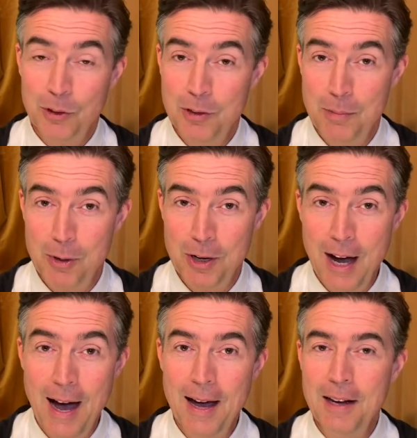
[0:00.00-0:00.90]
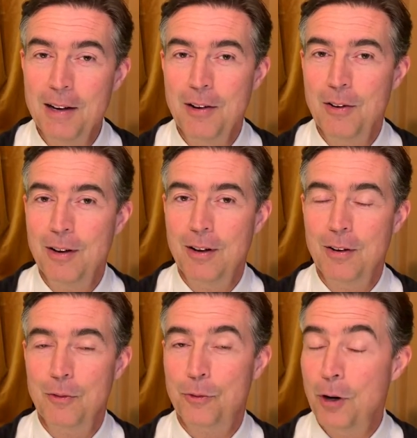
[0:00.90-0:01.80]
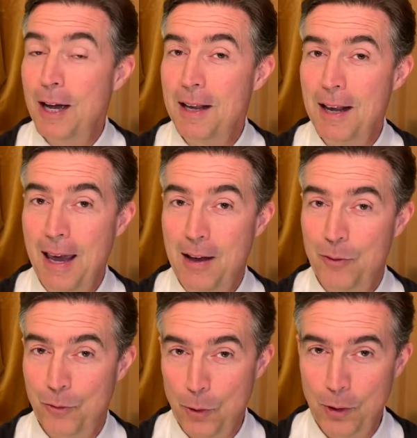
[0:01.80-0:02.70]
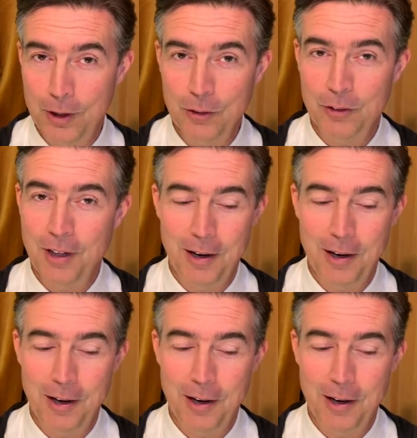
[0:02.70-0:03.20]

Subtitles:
number 9, Fred and Forrest.